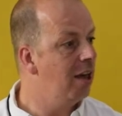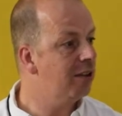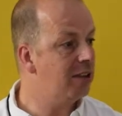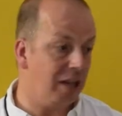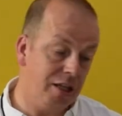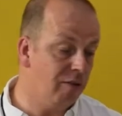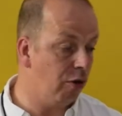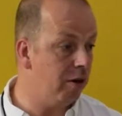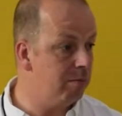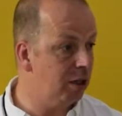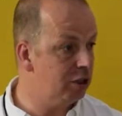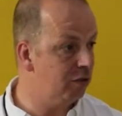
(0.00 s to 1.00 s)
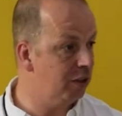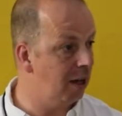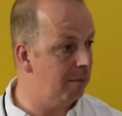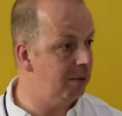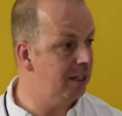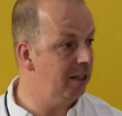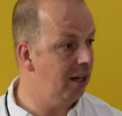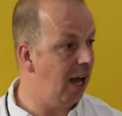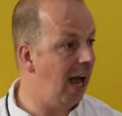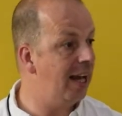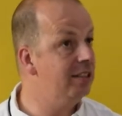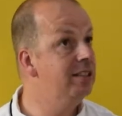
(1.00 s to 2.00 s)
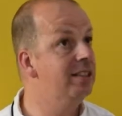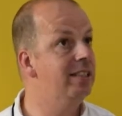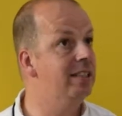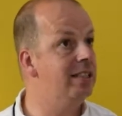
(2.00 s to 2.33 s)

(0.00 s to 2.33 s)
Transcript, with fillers: Thank you very much for coming and